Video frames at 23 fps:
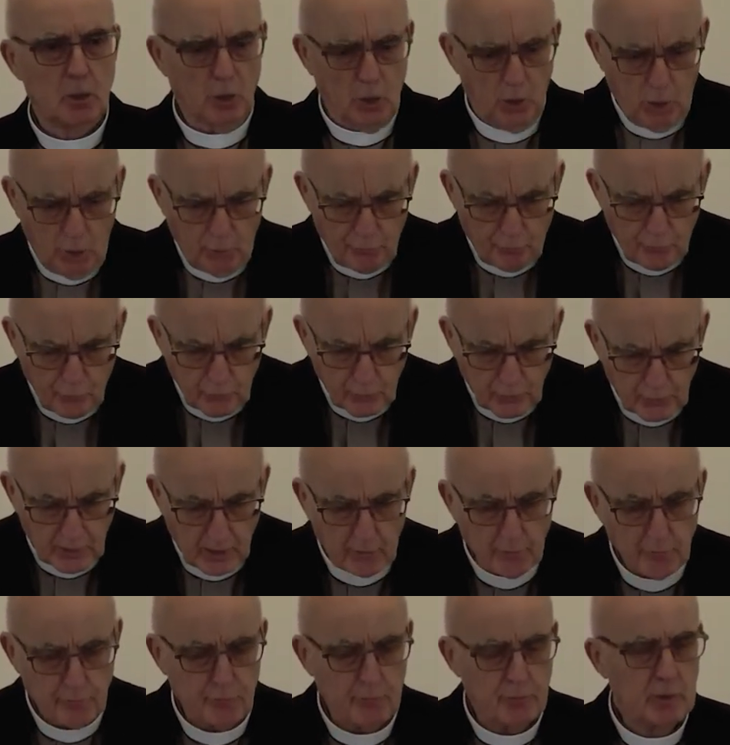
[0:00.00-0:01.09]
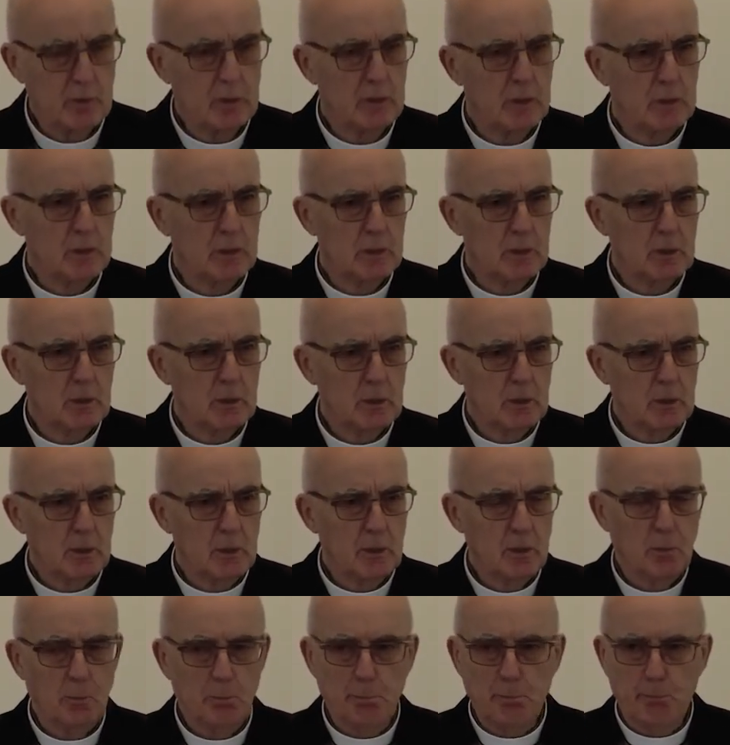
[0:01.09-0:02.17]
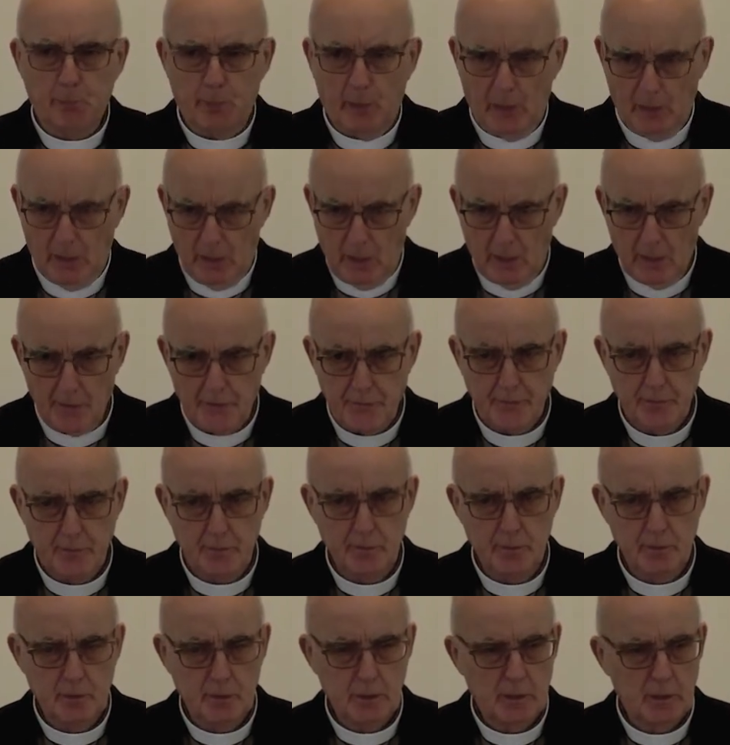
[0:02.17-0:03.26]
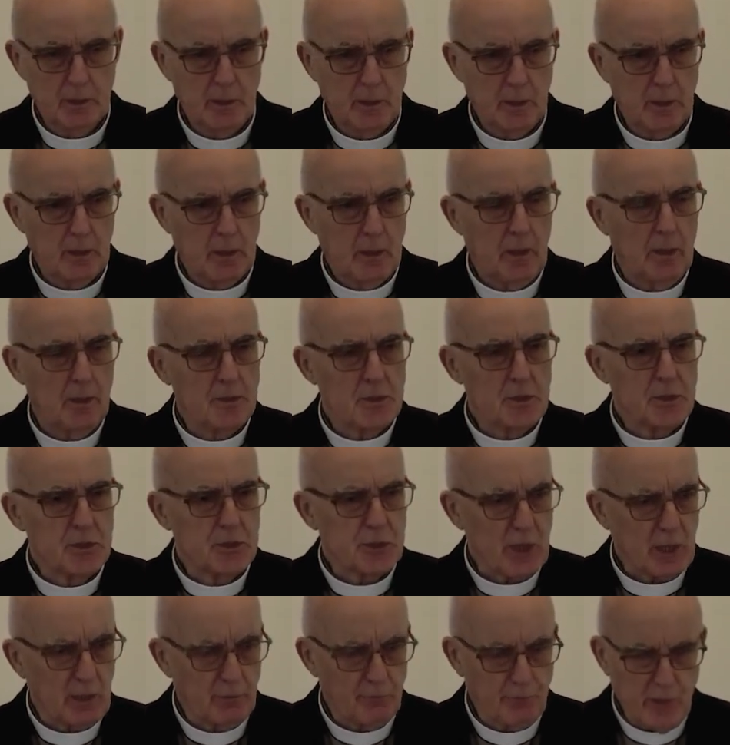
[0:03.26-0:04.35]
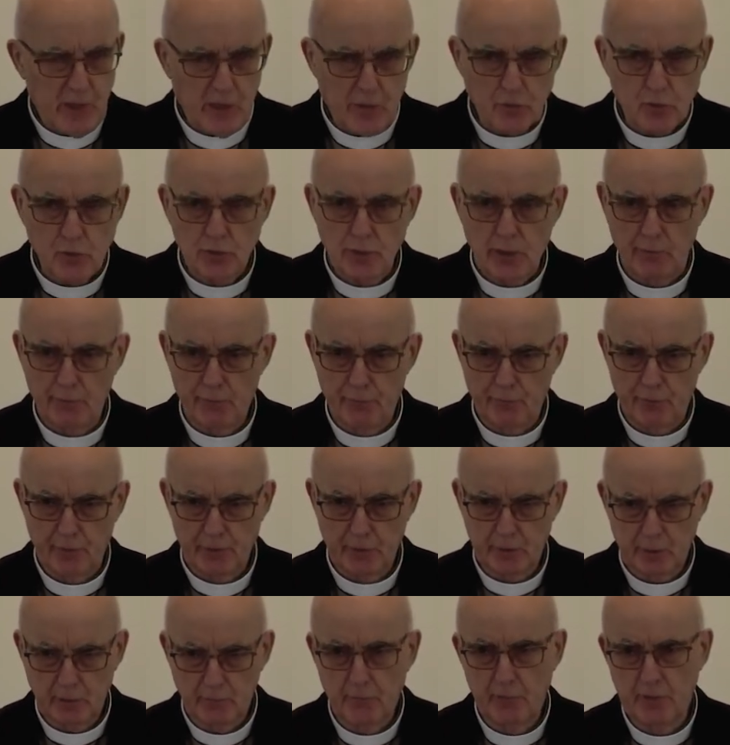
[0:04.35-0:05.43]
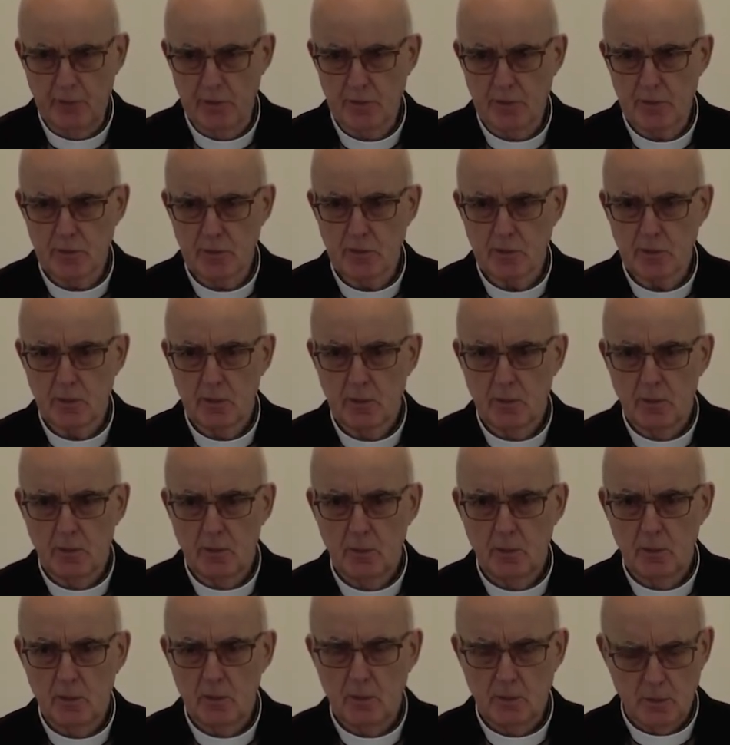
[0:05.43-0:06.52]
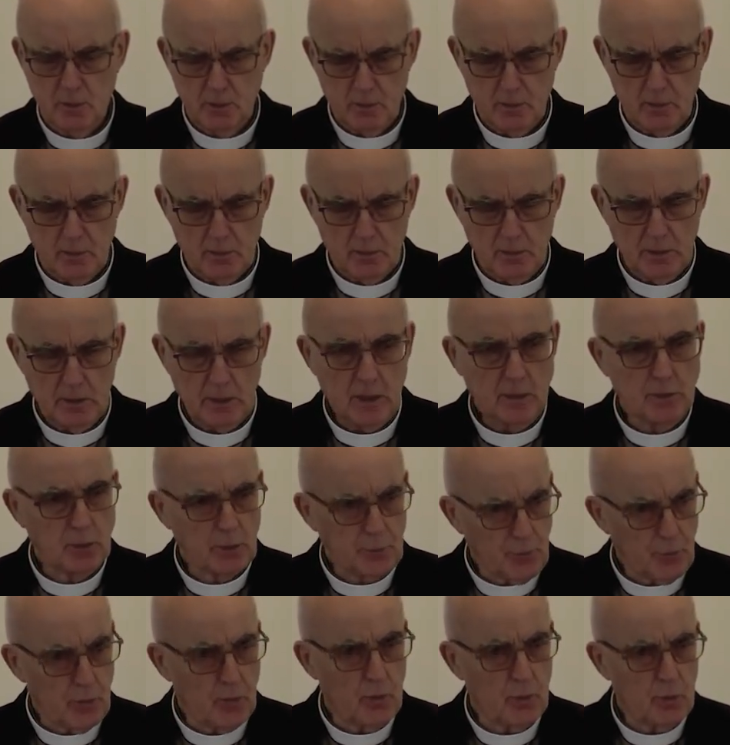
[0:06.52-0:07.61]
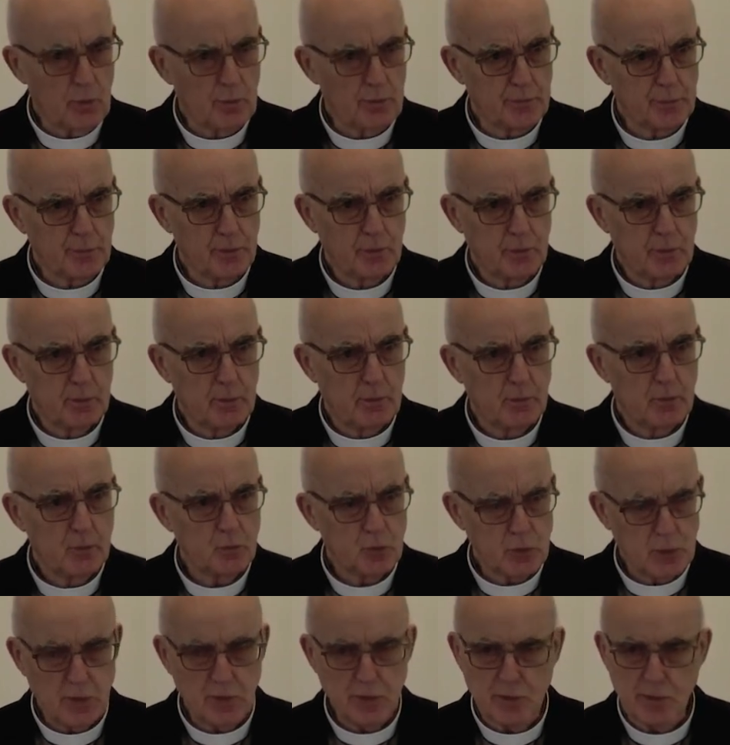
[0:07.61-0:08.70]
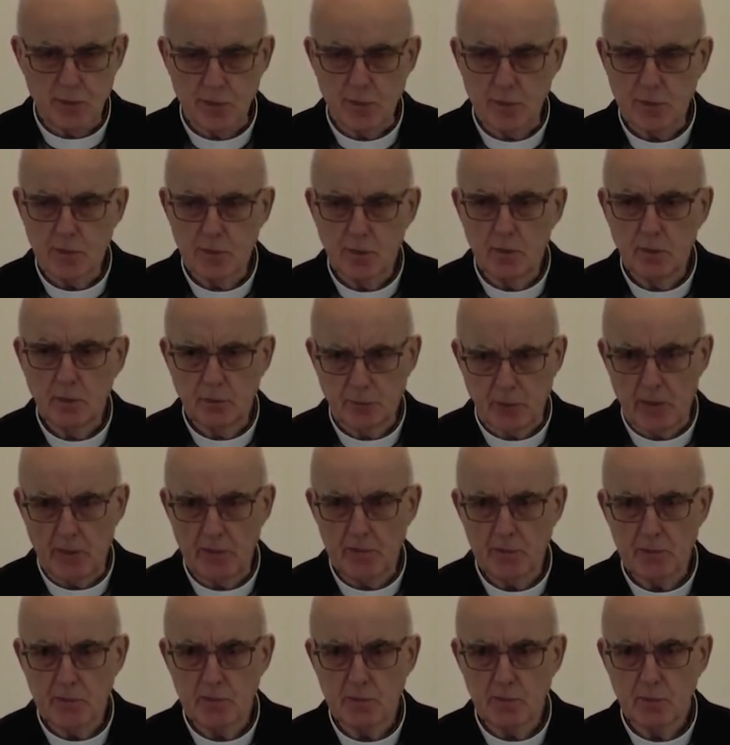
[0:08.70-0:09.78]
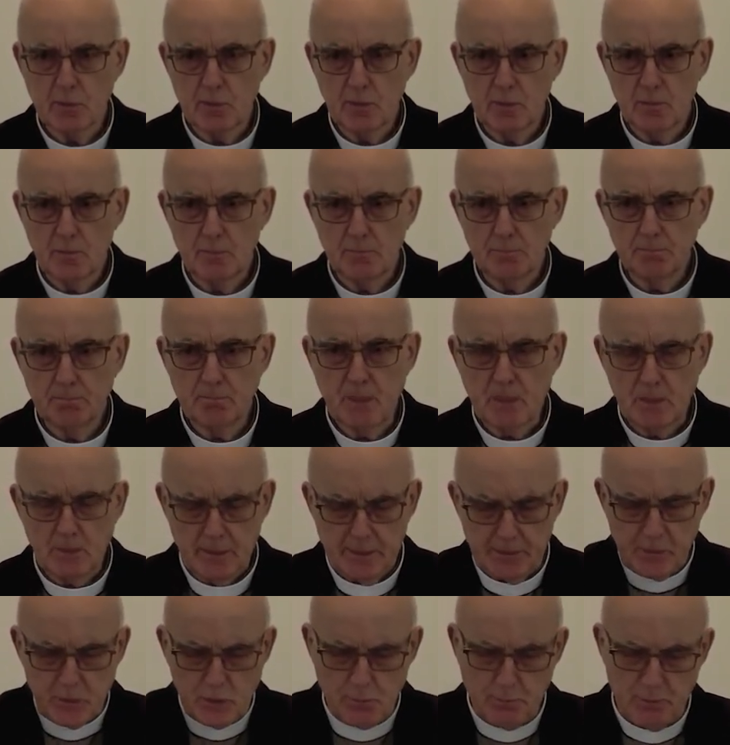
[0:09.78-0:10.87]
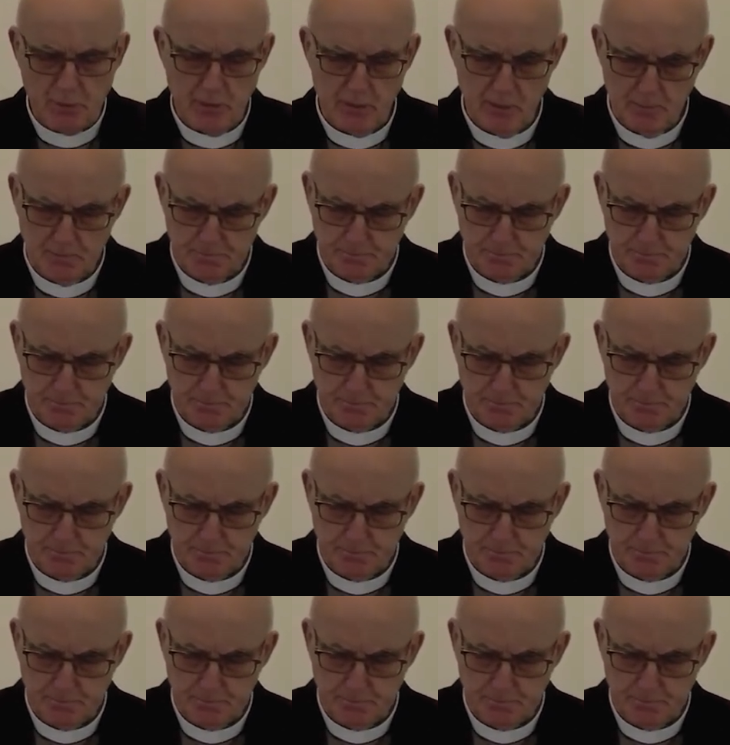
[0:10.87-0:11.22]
of love, pardon, salvation, and forgiveness in the Lord Jesus Christ. Let us pray.